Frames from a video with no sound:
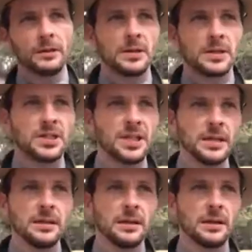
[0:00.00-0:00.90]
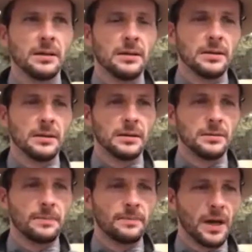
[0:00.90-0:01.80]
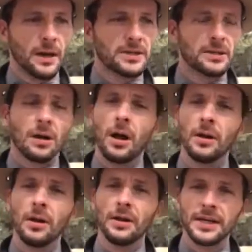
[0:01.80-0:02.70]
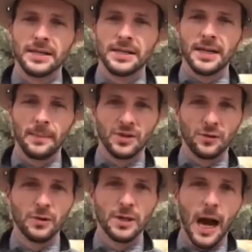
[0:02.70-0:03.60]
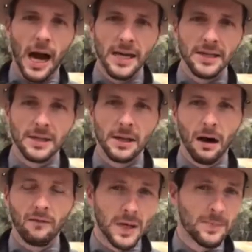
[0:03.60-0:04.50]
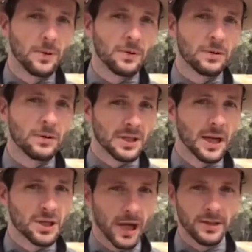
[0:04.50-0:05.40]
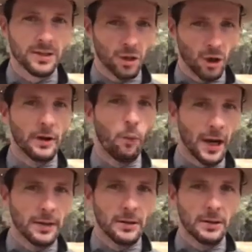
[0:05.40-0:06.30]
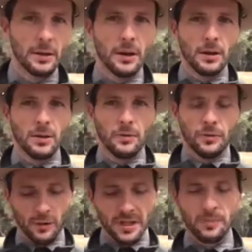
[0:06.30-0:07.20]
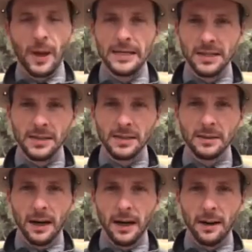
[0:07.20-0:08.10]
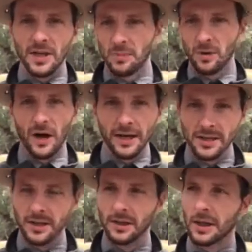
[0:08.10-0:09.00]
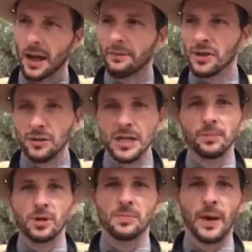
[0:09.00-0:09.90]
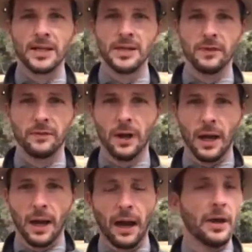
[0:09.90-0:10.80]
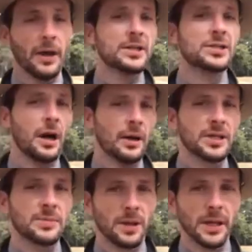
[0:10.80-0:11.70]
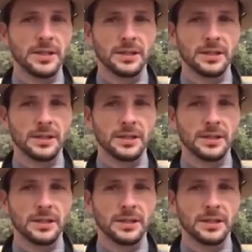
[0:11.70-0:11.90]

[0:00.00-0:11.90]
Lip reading: see the colony attempts through the eyes of people such as John White, through his paintings. These provide us a kind of a unique perspective of how they saw this place.